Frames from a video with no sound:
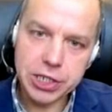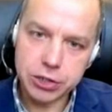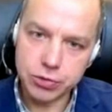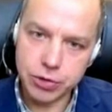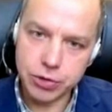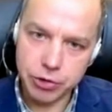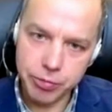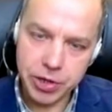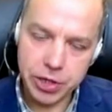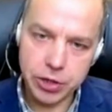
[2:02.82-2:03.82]
Russia to the
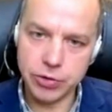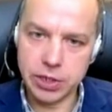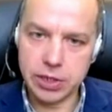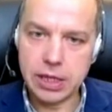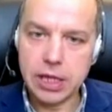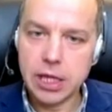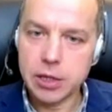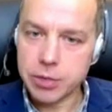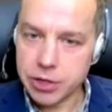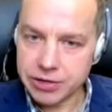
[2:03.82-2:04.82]
European Union.
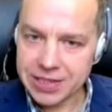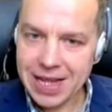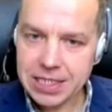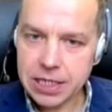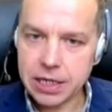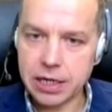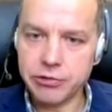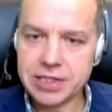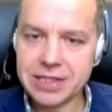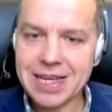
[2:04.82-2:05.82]
But there is as, uh,
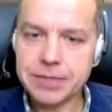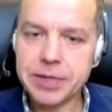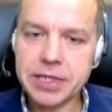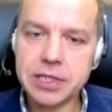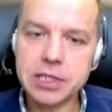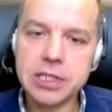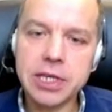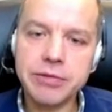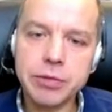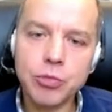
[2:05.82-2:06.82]
there is an aspect that
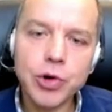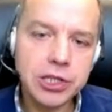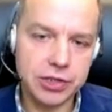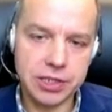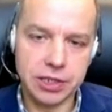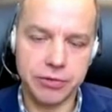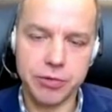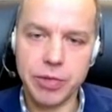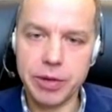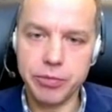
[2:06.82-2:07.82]
is even more interesting
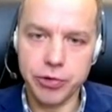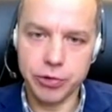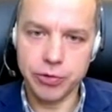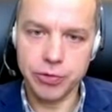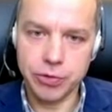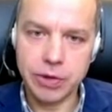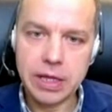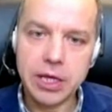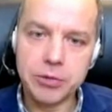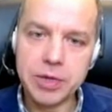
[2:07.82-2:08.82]
from my point of view.
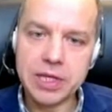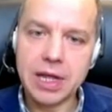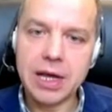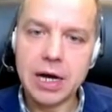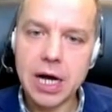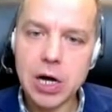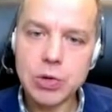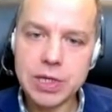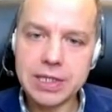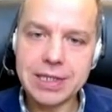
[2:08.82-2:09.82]
It means
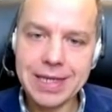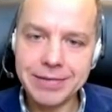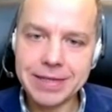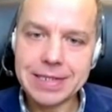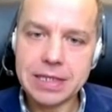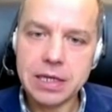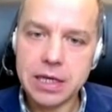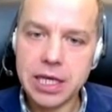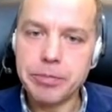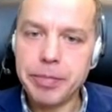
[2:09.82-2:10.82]
how these events
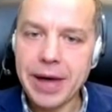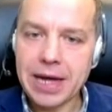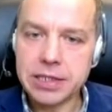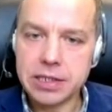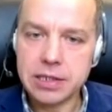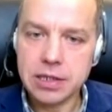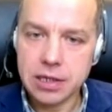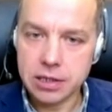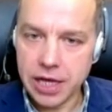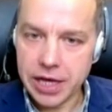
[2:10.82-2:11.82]
impacted
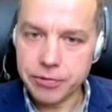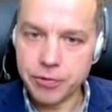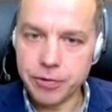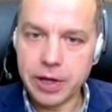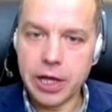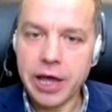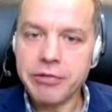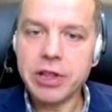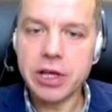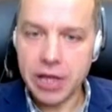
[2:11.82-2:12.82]
the life of
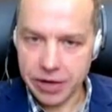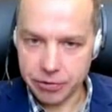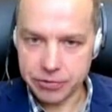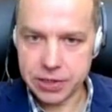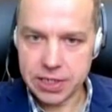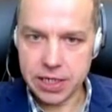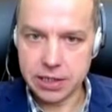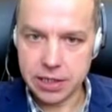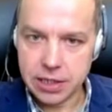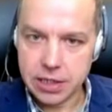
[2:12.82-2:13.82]
everyday life of
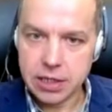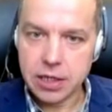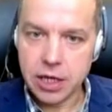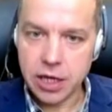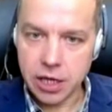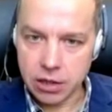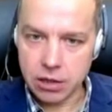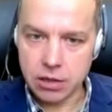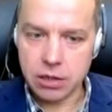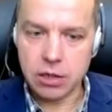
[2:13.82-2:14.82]
society,
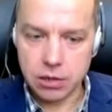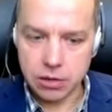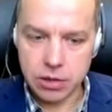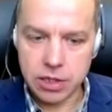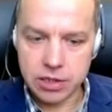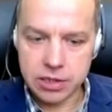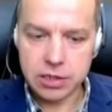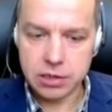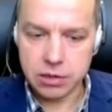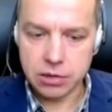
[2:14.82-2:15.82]
and uh,
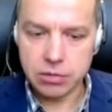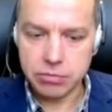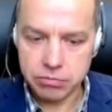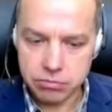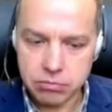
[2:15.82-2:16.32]
that uh,